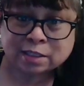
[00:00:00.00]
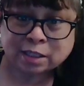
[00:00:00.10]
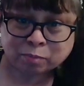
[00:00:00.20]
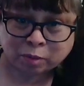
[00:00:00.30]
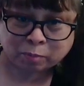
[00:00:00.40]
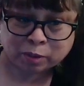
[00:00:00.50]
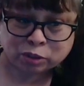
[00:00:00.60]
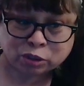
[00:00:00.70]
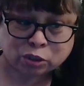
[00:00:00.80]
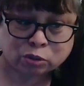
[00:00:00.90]
Tip number
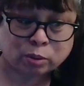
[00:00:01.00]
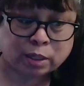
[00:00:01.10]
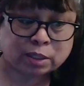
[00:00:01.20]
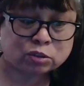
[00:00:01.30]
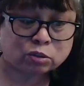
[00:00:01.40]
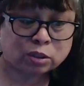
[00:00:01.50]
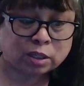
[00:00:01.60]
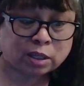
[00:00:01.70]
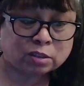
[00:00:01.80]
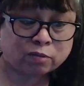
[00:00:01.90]
two is you
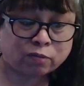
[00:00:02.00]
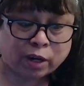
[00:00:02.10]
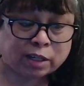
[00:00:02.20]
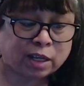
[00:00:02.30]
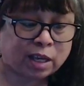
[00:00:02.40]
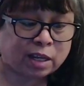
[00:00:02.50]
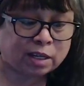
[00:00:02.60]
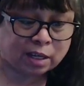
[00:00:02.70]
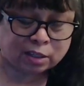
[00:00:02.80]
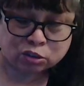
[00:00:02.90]
need to find a
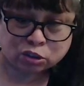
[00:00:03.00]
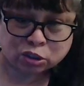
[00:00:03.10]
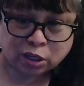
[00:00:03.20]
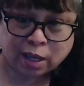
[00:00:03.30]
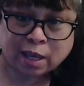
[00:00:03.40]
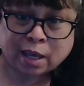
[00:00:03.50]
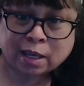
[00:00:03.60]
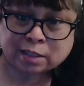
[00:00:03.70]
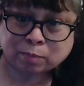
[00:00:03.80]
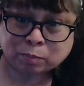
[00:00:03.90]
niche.
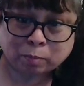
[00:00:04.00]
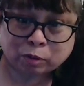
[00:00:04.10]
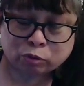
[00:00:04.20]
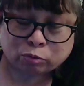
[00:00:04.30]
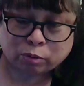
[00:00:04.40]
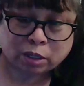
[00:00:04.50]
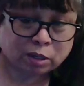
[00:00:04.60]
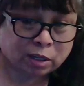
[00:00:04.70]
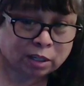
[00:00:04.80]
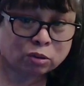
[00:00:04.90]
Tip number three,
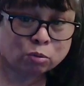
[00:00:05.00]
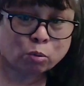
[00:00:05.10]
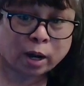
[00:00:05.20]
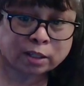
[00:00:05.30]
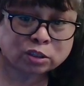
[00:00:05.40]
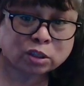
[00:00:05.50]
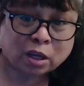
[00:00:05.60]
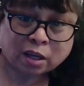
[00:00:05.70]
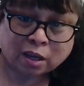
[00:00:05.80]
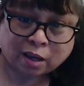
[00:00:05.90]
you need to watch,
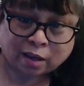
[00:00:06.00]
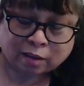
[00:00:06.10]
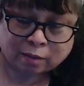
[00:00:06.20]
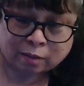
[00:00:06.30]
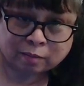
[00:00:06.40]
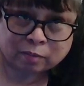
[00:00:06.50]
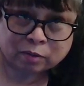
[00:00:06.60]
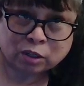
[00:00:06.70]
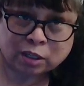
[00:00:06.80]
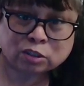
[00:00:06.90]
uh,
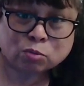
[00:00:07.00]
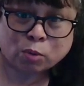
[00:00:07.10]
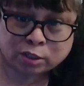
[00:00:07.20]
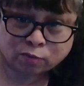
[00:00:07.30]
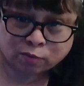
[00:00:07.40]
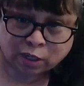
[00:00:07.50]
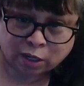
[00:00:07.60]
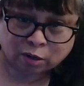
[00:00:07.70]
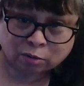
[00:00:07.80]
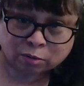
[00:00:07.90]
you need to watch
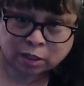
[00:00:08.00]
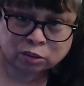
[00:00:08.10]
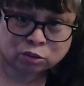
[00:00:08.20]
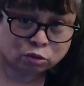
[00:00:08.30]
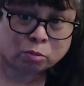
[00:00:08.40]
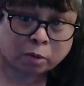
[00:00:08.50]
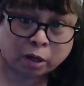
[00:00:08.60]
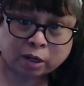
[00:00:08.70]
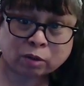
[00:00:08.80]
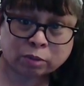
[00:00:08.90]
videos and do your
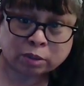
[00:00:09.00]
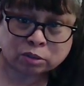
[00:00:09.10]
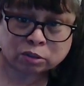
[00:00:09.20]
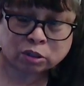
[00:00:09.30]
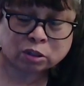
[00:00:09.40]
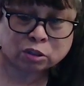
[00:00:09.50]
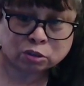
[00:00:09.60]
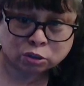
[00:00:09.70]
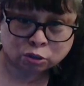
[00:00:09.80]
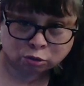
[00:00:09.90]
market research on
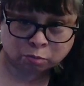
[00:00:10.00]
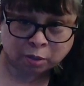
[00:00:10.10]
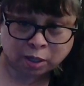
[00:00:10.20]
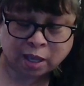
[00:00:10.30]
YouTube.